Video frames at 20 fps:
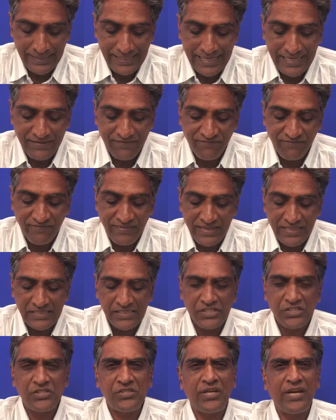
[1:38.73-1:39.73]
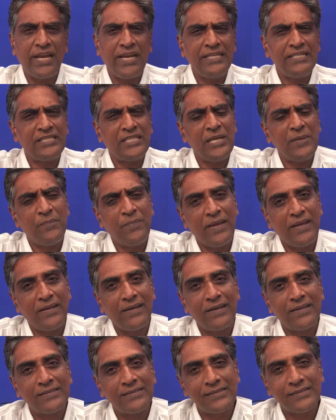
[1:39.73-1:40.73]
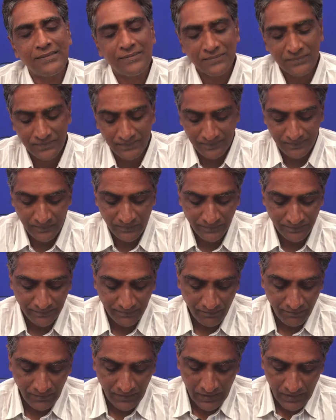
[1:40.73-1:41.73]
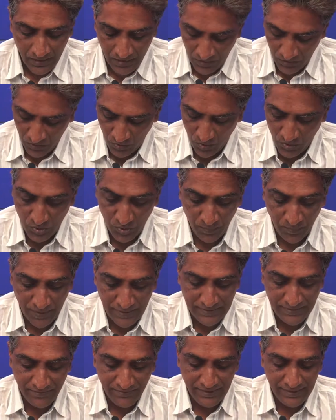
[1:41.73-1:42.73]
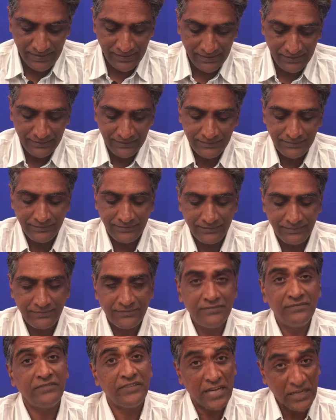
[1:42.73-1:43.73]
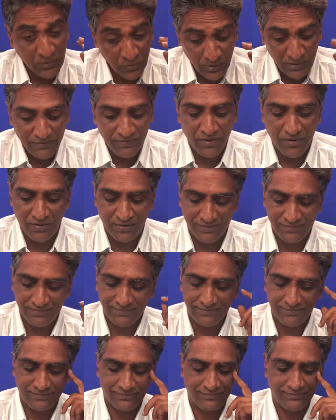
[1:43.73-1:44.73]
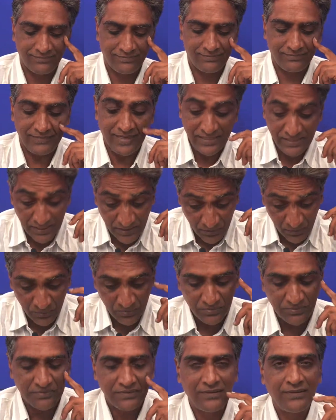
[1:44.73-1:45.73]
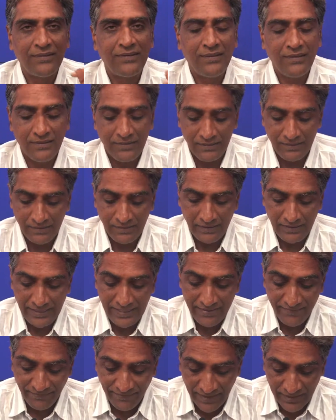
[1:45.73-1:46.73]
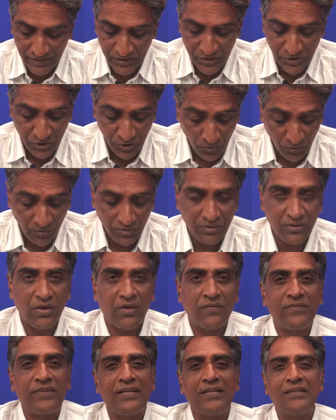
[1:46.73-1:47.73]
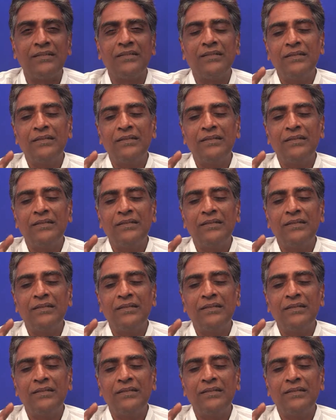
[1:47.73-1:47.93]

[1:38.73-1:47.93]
It feels strangely painless. Those who pass away, they too live on. Yes, they do. In fact, shorn of the